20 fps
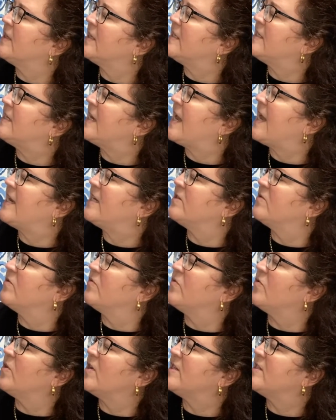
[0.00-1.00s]
the day to
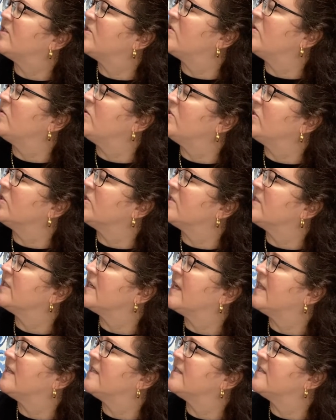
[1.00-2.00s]
avoid soldiers
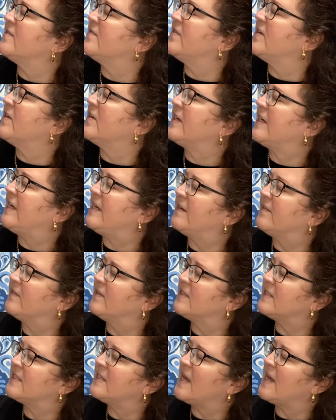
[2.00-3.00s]
and the severe heat of
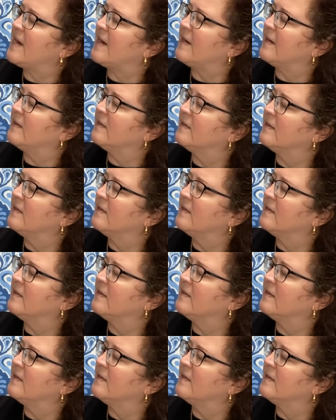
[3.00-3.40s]
the sun.